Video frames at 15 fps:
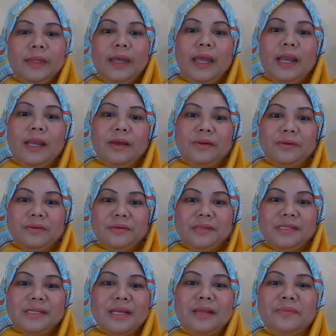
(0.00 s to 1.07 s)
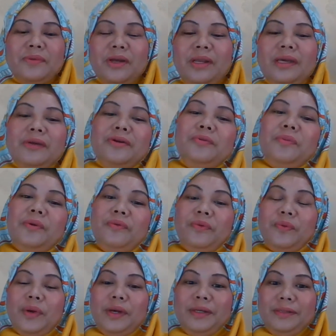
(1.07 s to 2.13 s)
Hello, Assalamualaikum
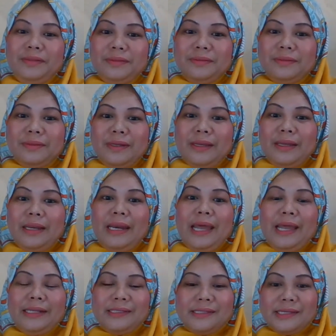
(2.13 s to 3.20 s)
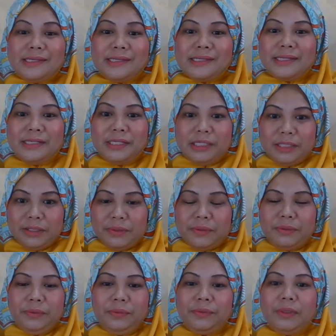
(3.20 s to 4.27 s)
everyone. Let us
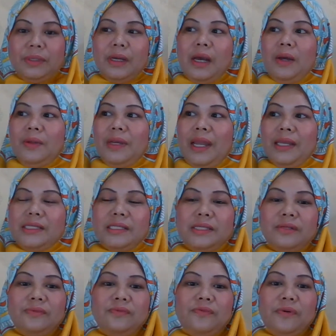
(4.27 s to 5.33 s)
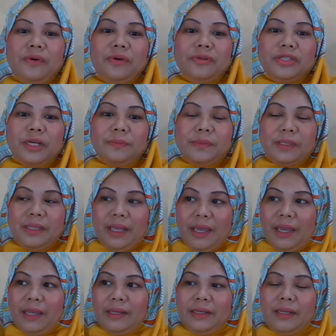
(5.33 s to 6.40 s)
continue our lesson for chapter
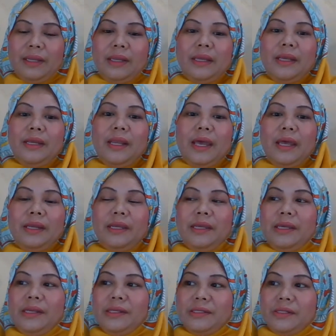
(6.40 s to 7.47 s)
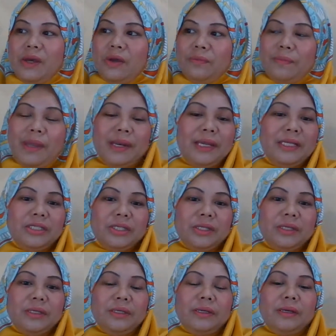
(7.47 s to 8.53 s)
10 that is on
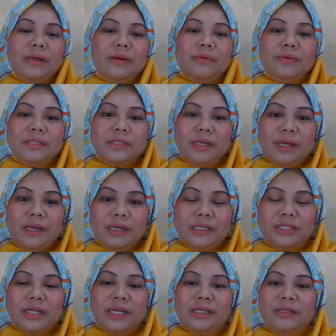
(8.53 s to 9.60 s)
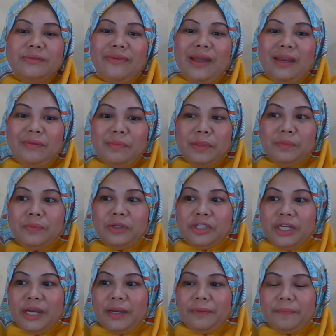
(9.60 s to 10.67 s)
managing research and development
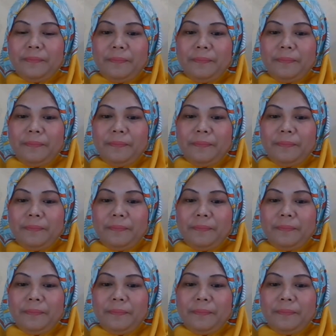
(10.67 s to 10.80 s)
project.